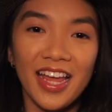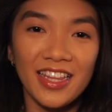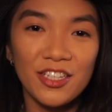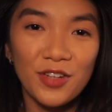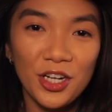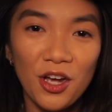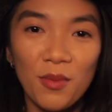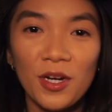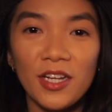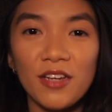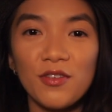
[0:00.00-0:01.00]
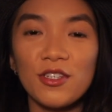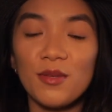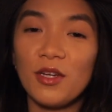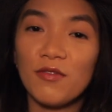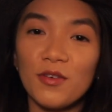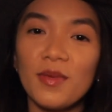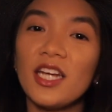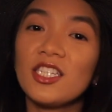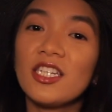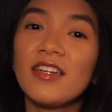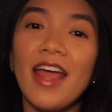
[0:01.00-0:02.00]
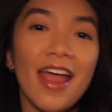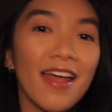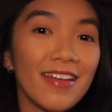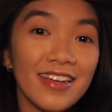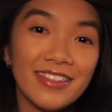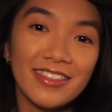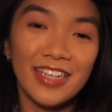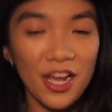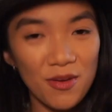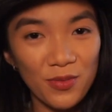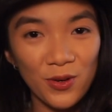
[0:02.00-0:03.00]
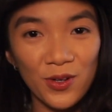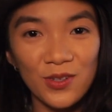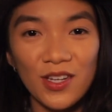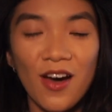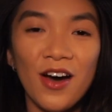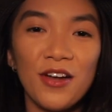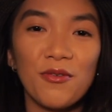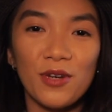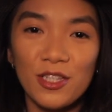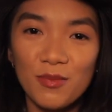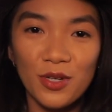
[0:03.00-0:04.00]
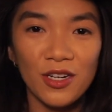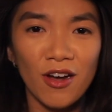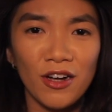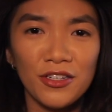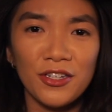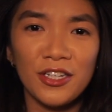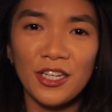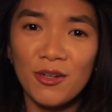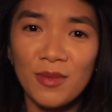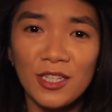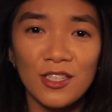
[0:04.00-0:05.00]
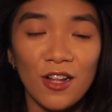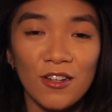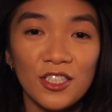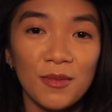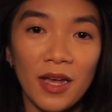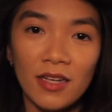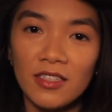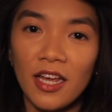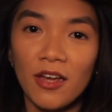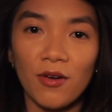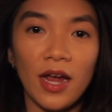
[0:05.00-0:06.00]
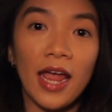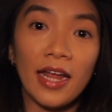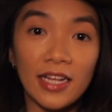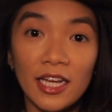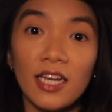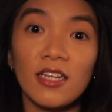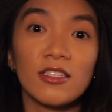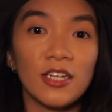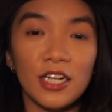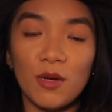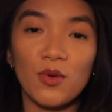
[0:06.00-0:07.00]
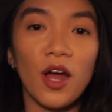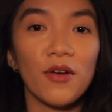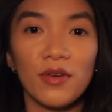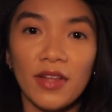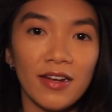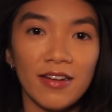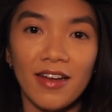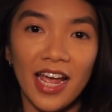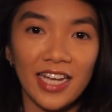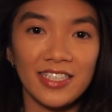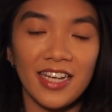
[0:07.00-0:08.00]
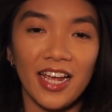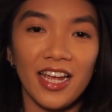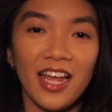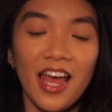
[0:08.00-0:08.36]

In this video, I'm going to give you some information and examples on what to put on your Gilman Scholarship essay or any study abroad related essay.